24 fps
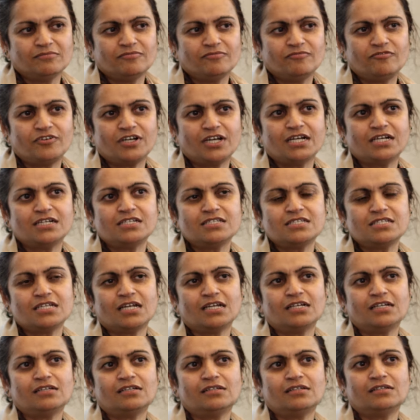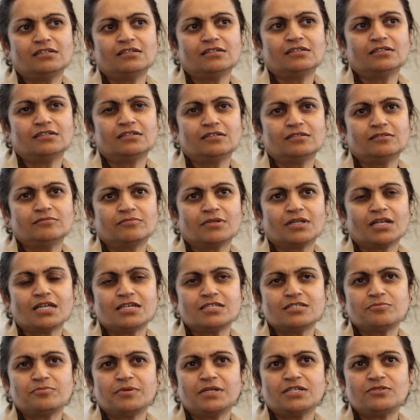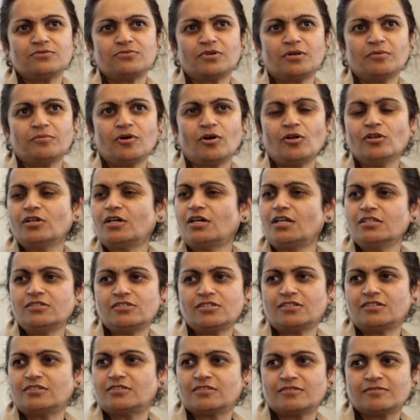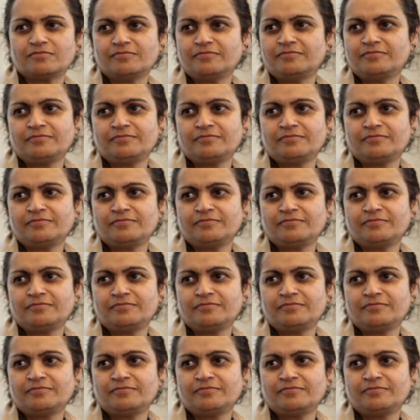friends and classmates from all cultures.